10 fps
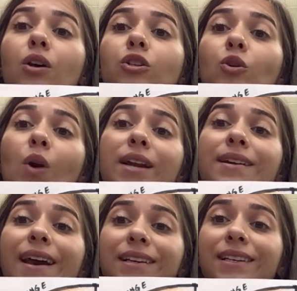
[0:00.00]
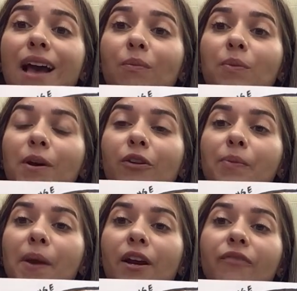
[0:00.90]
So our next complementary
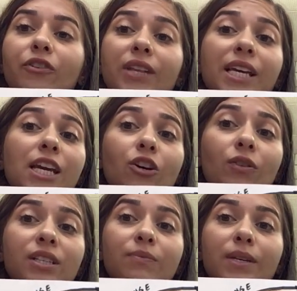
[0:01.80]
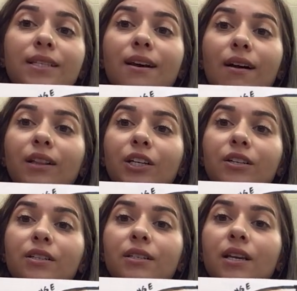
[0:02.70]
pair, if you're thinking Christmas
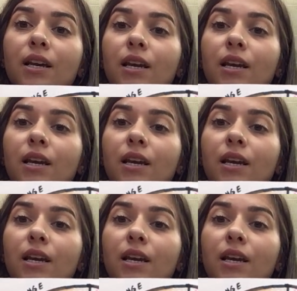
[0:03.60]
colors,